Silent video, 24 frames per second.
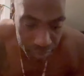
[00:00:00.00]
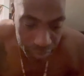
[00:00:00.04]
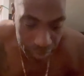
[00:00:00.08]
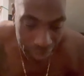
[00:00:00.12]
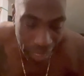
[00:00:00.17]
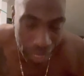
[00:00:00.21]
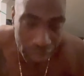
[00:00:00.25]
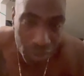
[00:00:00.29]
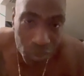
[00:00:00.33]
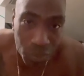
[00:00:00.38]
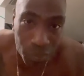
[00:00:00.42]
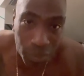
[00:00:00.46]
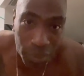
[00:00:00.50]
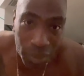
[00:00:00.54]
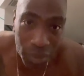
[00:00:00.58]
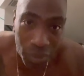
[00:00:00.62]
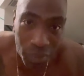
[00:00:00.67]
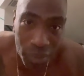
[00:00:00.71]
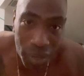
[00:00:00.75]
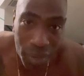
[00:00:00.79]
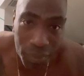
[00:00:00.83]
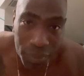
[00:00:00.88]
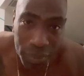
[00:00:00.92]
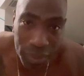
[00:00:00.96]
I don't play
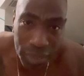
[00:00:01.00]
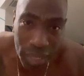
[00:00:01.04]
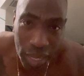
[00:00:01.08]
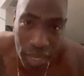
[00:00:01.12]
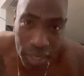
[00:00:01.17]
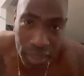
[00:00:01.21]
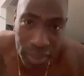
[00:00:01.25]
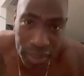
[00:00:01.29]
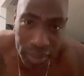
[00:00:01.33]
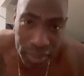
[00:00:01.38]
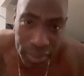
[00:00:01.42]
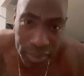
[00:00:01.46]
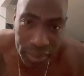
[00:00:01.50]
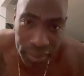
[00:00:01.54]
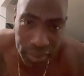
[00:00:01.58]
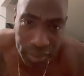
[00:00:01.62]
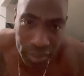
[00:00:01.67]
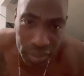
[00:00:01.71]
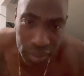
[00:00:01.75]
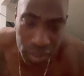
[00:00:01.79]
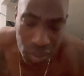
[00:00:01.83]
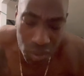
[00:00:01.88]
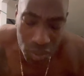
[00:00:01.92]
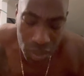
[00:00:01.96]
around with that.
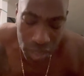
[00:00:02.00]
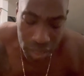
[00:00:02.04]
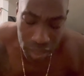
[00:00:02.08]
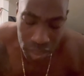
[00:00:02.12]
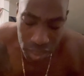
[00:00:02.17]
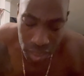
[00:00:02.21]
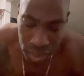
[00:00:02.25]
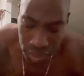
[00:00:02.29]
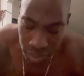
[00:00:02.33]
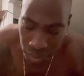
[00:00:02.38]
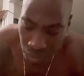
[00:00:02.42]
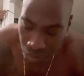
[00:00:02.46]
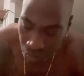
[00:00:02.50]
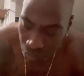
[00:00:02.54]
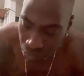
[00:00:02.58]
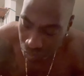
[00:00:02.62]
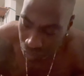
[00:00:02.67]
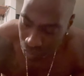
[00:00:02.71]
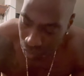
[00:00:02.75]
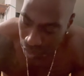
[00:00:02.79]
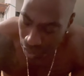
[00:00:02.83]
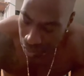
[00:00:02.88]
You know, I, I don't I